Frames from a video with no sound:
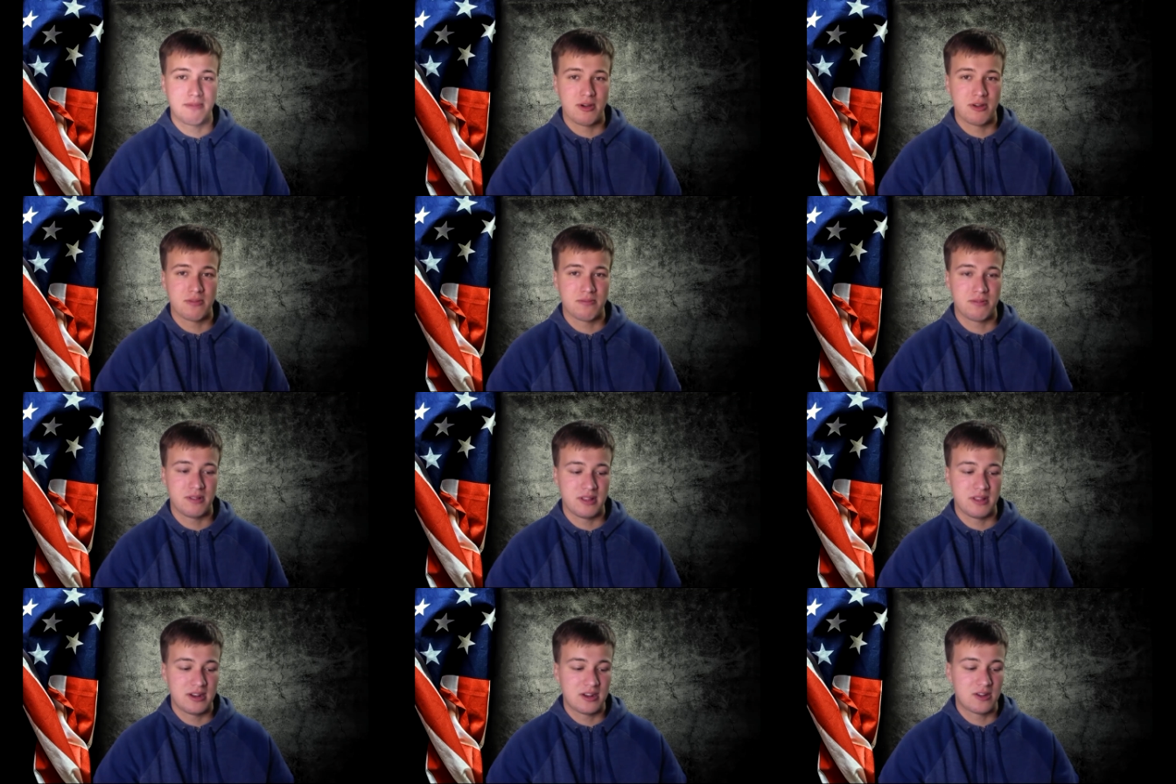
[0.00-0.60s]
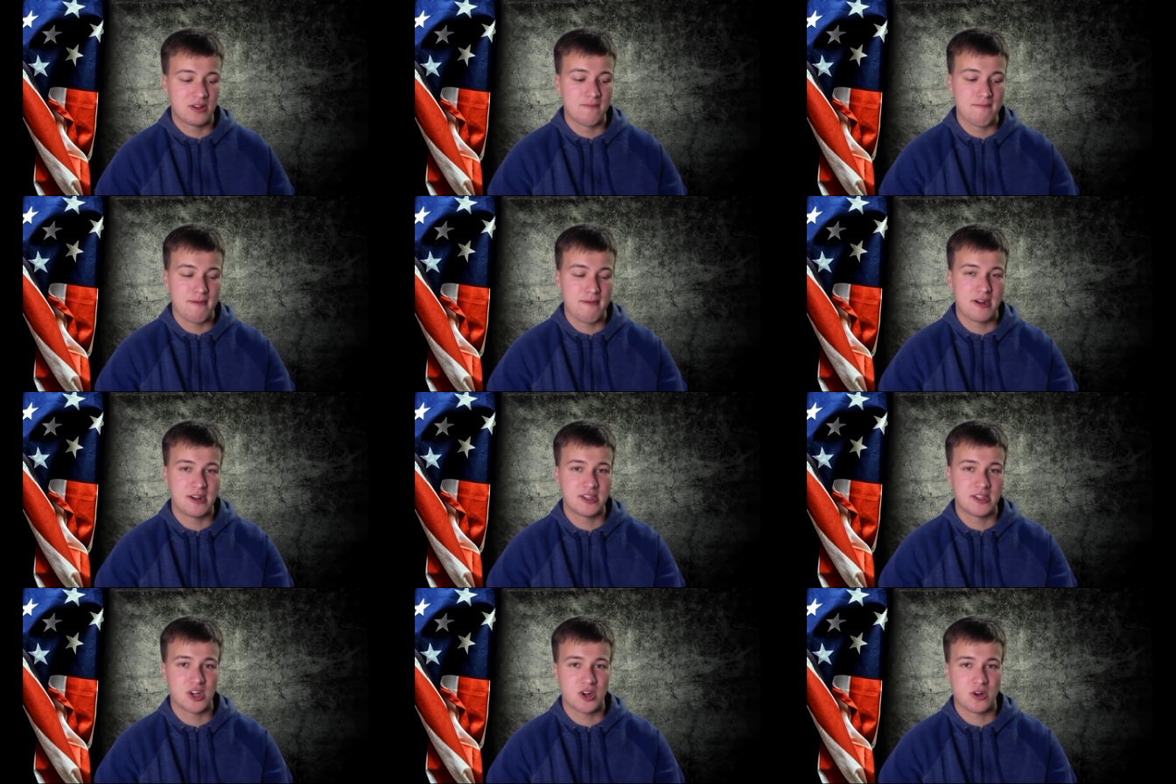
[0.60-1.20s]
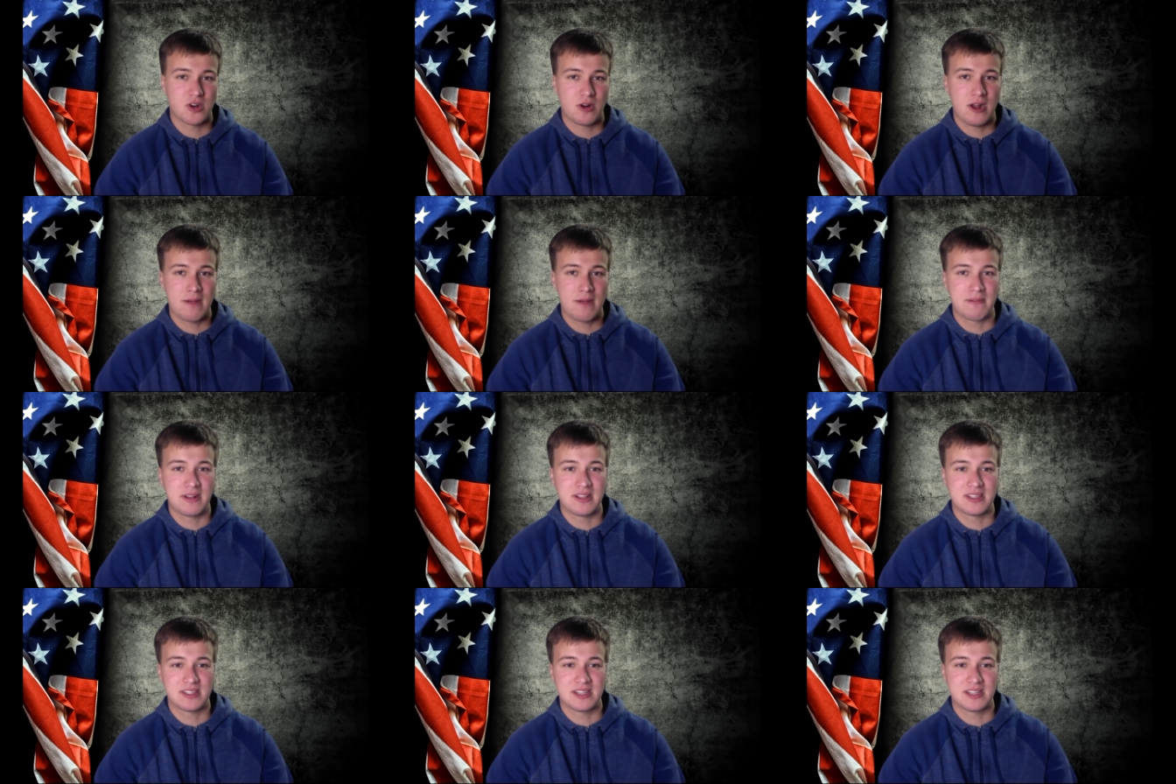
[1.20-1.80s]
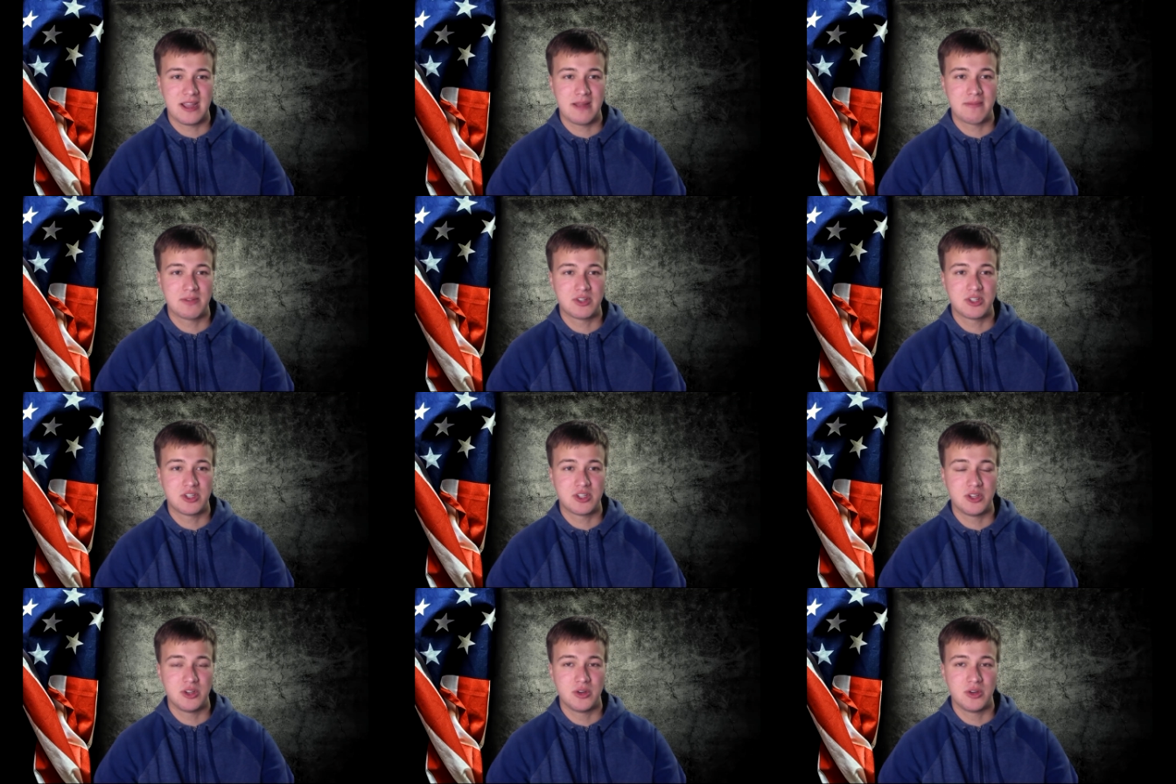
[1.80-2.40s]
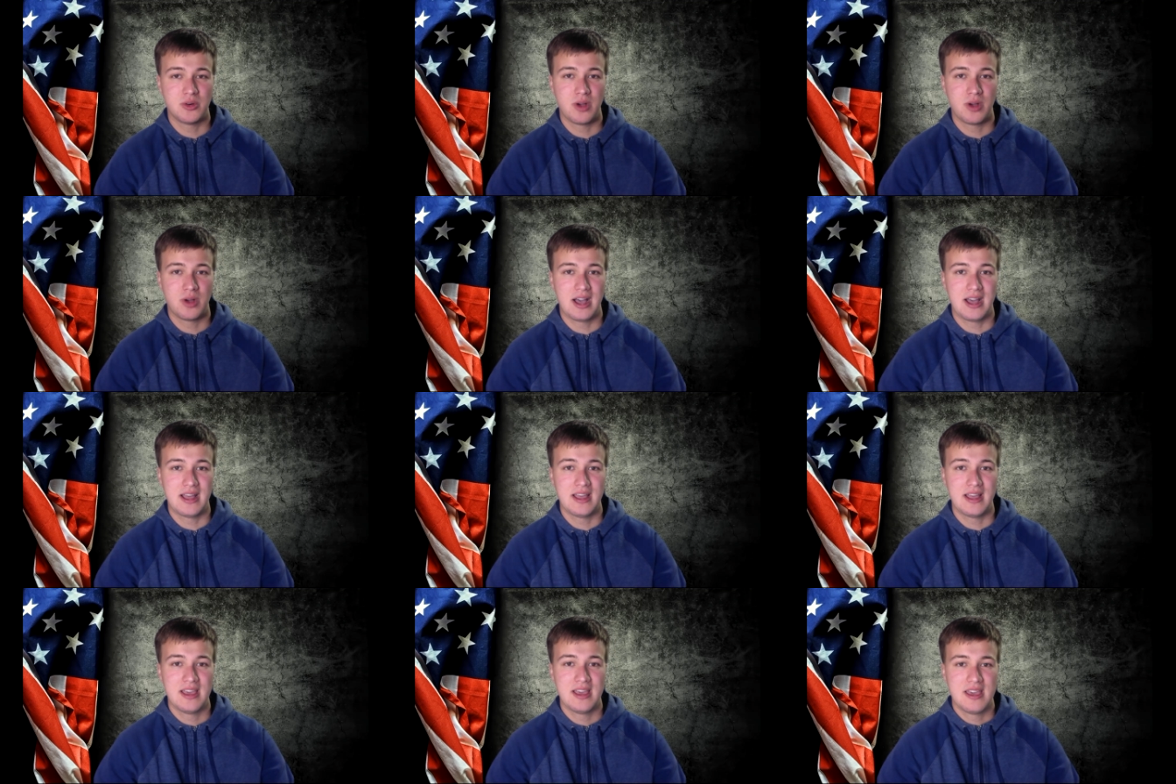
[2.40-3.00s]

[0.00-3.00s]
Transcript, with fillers: both political parties are corrupt, and it's time to uh,